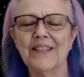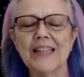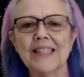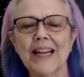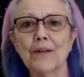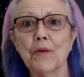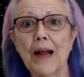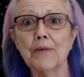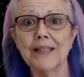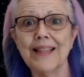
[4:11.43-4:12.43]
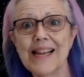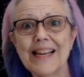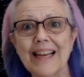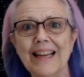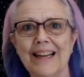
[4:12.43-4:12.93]
that's like what I was
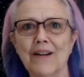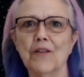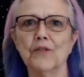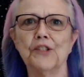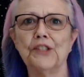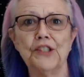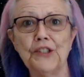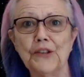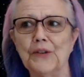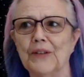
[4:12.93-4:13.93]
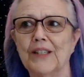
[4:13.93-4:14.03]
thinking. Oh shoot!